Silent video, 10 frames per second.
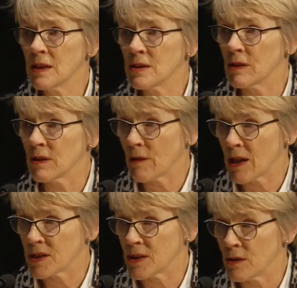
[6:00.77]
to
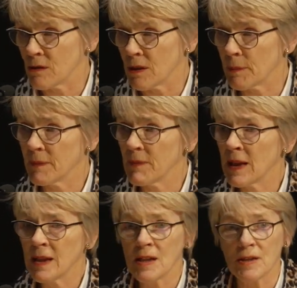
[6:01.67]
Horizon Europe.
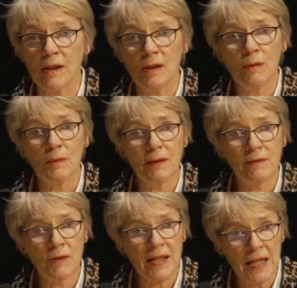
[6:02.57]
So we are very